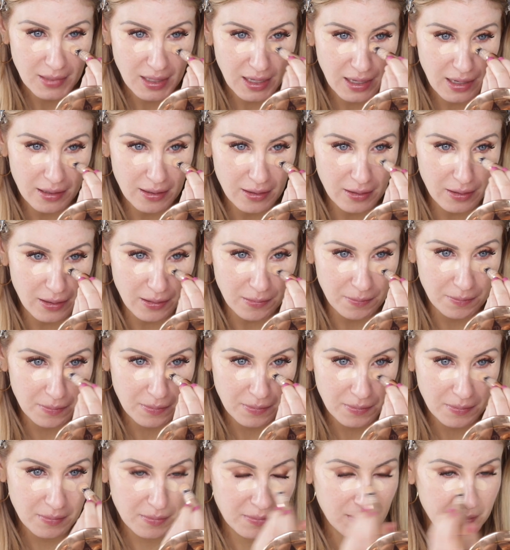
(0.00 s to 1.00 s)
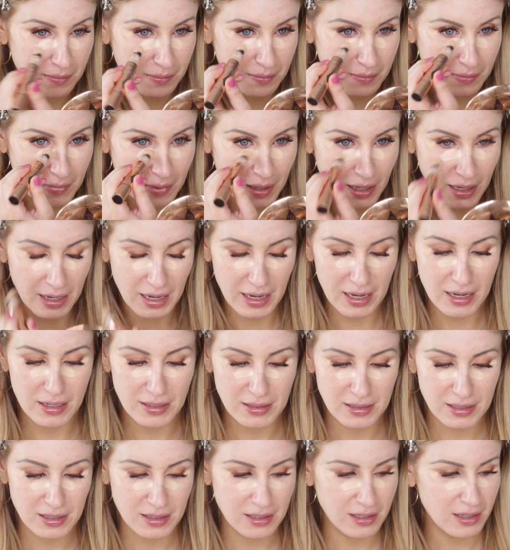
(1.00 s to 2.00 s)
I don't know. I
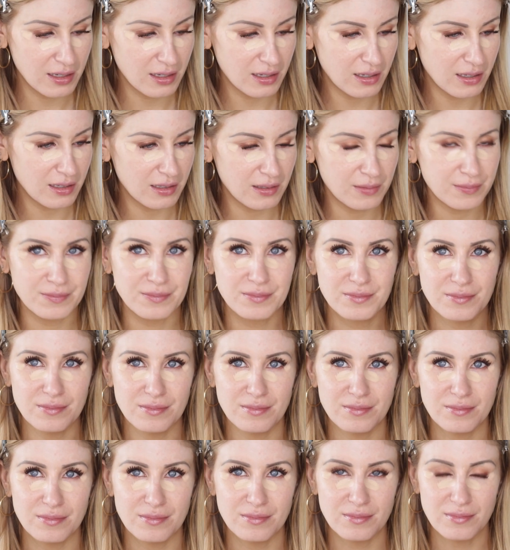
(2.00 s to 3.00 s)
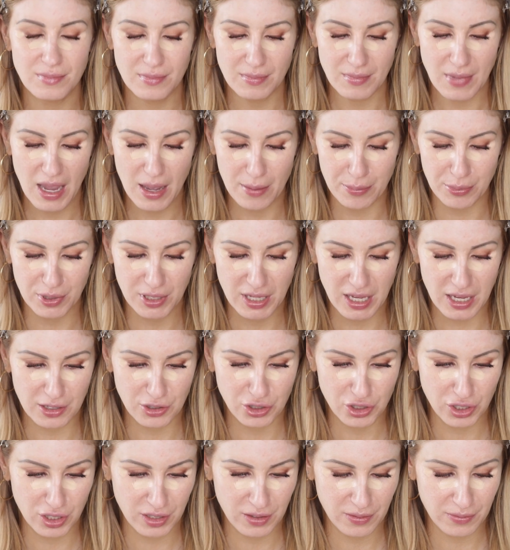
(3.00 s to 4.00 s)
hate the
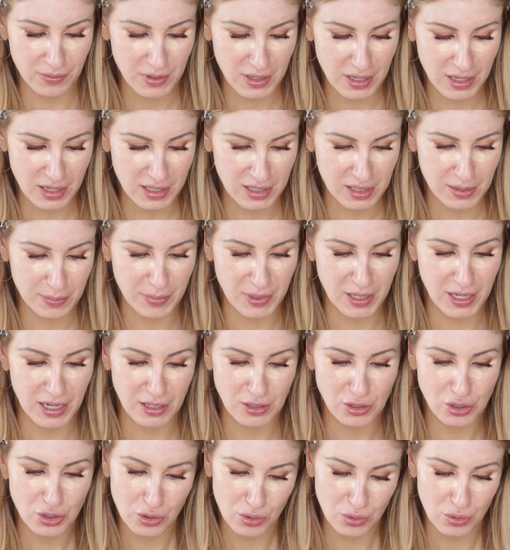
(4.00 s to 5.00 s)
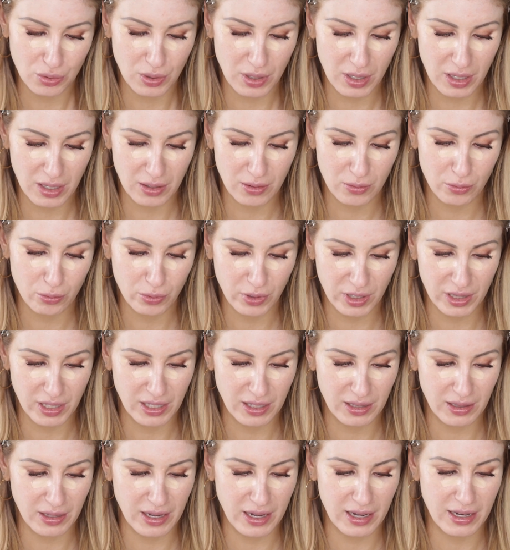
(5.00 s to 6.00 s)
application of this, but I do
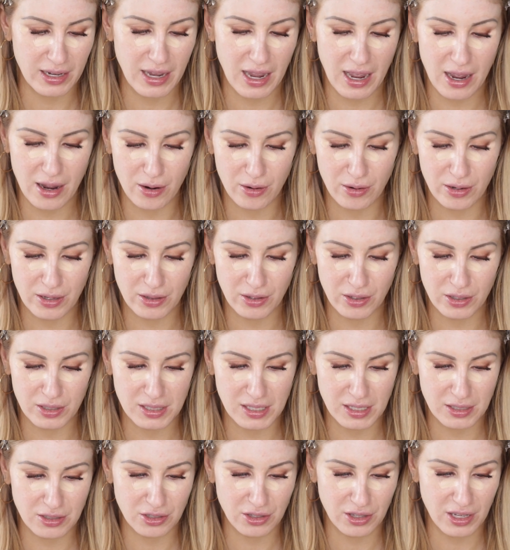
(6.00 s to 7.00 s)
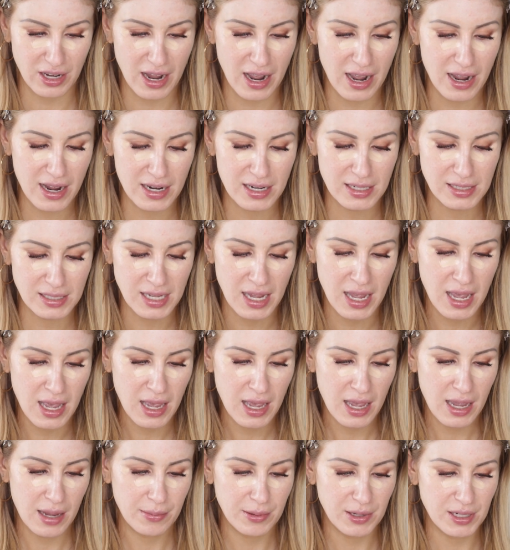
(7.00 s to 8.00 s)
really like how it looks under the eyes.
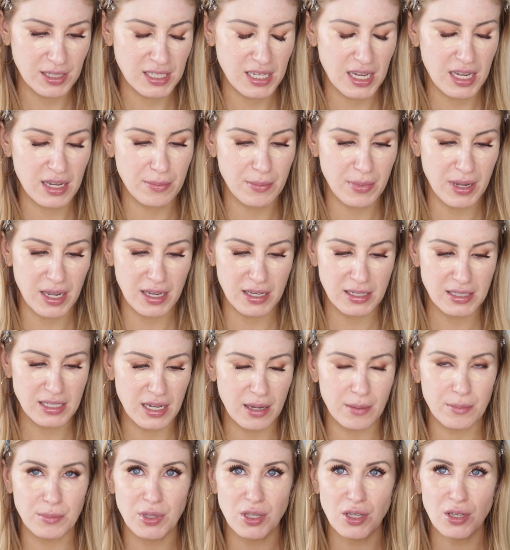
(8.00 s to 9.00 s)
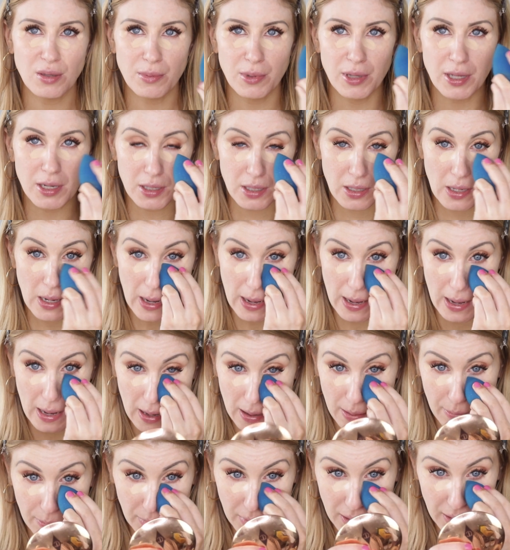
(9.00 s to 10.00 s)
I'm going to take my damp beauty blender
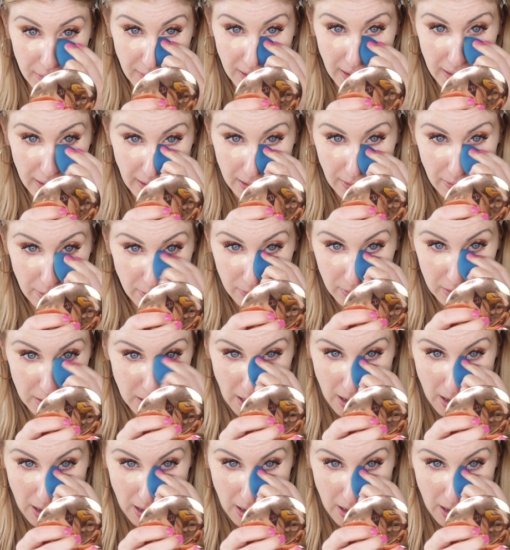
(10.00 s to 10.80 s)
and blend that out.